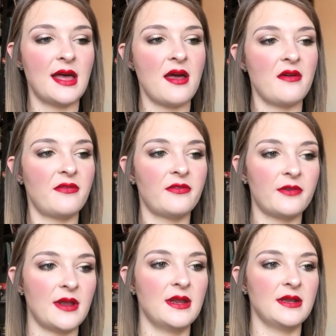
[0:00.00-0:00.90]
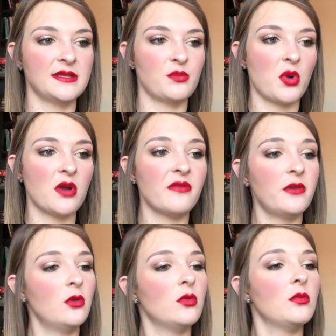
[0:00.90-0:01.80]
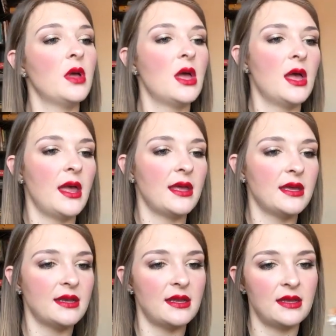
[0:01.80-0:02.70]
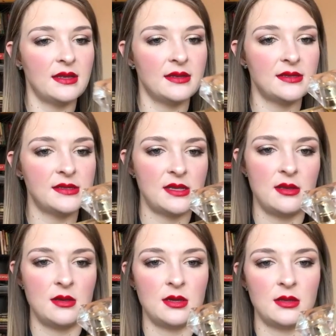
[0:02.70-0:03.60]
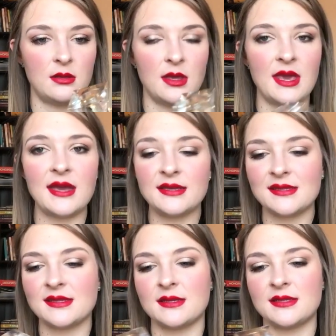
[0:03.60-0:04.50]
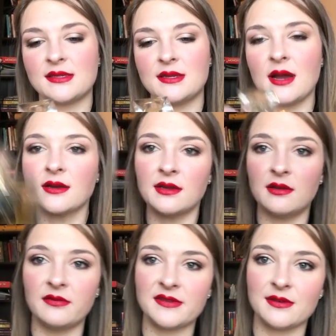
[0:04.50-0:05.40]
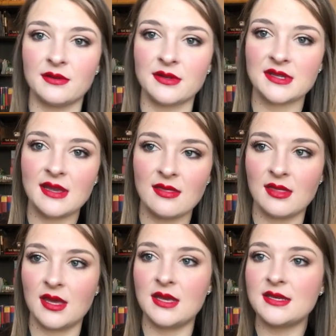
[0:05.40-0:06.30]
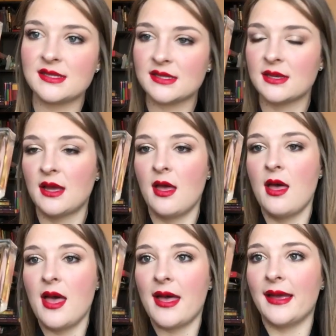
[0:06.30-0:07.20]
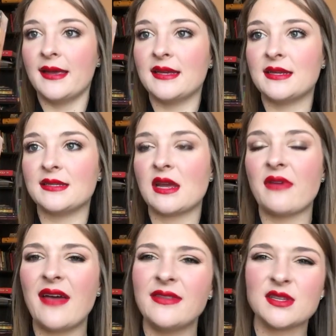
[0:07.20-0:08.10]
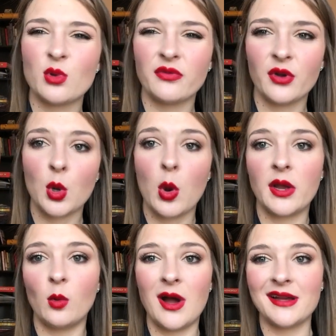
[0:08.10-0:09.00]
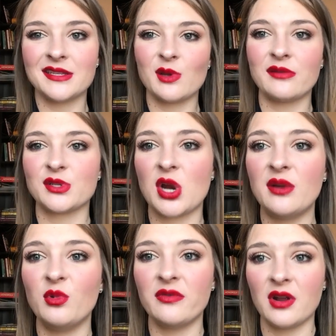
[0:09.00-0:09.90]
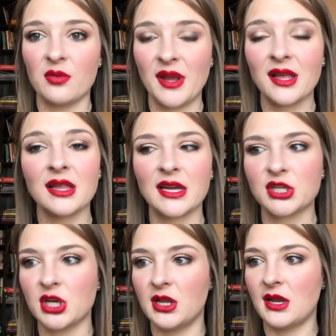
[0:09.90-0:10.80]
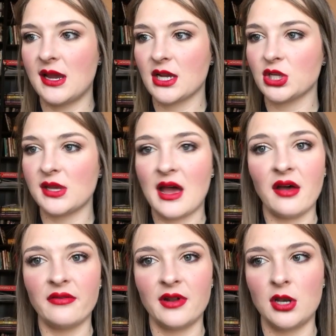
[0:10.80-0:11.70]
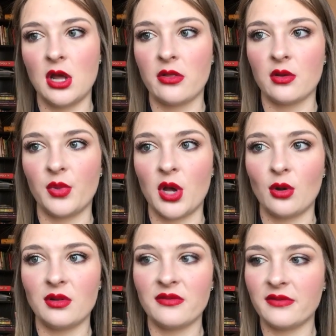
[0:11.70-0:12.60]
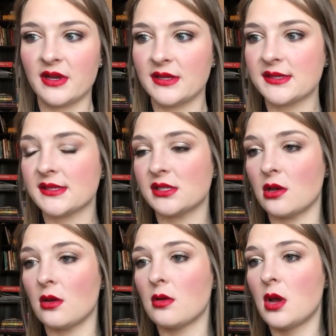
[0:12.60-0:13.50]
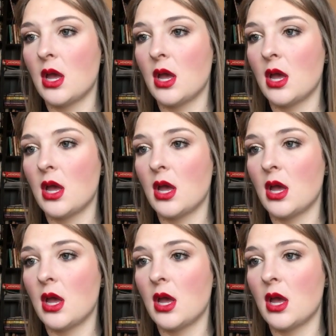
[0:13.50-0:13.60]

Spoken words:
left, and it is a perfume. It is Guess Seductive. So it looks like this. And I've had this one for quite a while, so I was trying to move it out of my collection, and I actually have another bottle of this, so